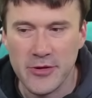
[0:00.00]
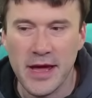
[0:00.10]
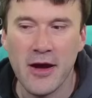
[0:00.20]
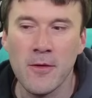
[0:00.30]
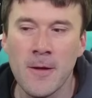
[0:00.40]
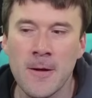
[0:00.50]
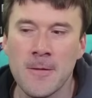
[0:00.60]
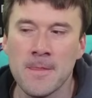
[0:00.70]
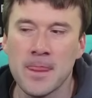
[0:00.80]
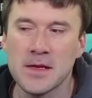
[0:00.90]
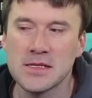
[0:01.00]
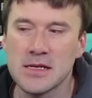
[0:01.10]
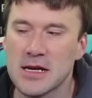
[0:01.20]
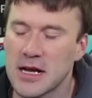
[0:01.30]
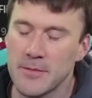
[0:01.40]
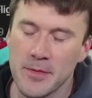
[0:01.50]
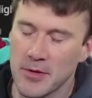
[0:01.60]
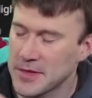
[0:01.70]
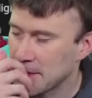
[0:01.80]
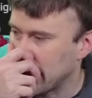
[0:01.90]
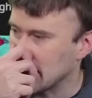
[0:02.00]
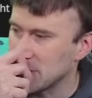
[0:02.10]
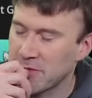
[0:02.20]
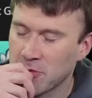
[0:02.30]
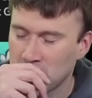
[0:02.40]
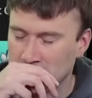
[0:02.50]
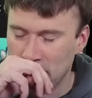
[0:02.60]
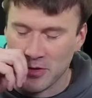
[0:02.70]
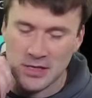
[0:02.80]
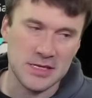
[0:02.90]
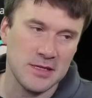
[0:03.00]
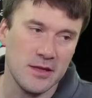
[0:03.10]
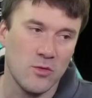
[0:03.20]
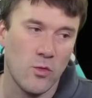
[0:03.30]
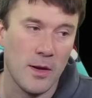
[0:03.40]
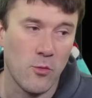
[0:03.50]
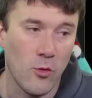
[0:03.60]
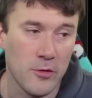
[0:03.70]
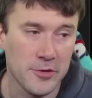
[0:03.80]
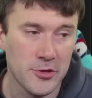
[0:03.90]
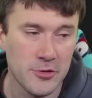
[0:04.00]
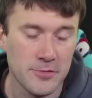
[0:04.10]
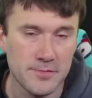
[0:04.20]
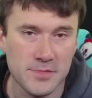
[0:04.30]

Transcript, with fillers: Now, a couple people I think mentioned before that they want to see another Web Warrior